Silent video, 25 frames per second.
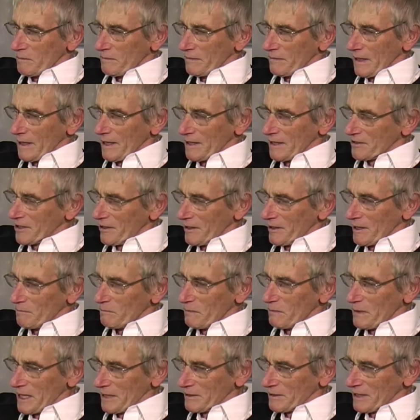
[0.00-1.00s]
as
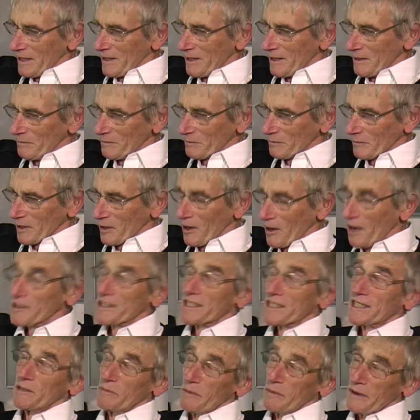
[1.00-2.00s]

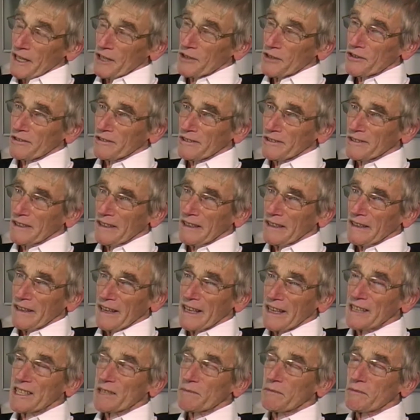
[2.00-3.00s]
constipation,
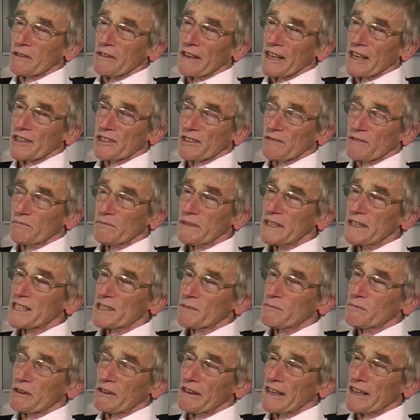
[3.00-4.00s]
inspiration,
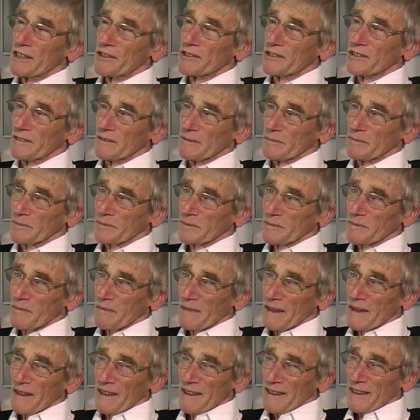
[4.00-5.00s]
perspiration.
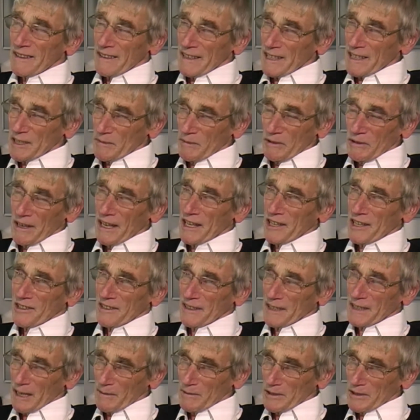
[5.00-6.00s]
The
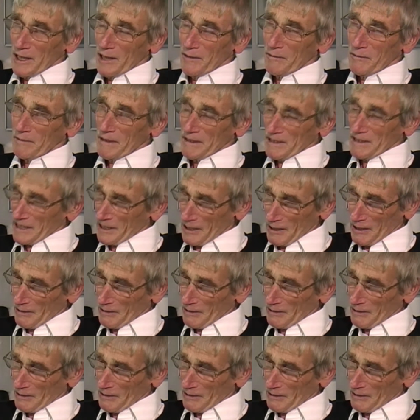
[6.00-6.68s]
inspiration comes often, but there's a lot